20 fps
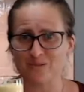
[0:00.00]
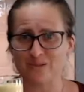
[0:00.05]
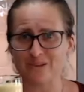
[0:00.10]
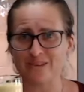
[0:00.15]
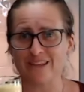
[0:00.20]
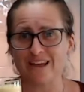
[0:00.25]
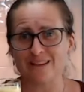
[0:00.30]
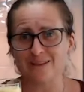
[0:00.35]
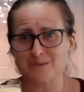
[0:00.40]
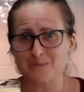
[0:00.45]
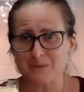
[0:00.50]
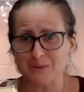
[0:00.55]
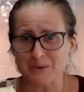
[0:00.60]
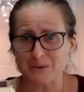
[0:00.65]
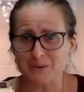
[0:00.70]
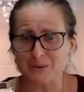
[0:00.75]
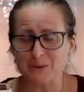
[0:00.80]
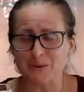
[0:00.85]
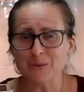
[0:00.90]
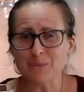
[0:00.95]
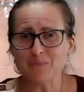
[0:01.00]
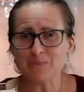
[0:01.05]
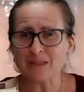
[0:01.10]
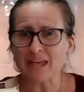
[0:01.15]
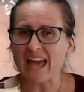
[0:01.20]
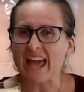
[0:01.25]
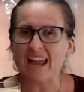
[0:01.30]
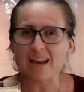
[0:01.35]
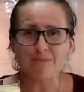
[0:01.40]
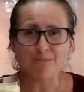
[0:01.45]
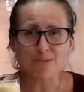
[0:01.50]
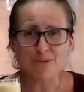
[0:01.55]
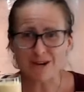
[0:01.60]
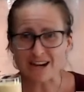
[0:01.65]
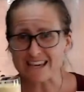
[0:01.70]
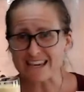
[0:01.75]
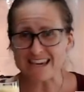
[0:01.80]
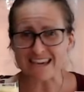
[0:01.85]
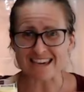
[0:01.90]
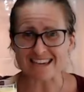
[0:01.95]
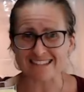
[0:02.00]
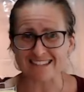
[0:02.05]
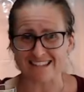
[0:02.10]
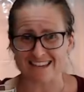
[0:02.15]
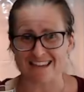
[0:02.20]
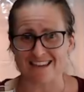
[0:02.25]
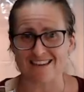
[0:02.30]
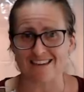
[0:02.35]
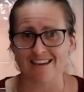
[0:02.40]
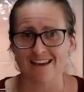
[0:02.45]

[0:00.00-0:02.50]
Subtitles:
So that's pretty cool and pretty easy.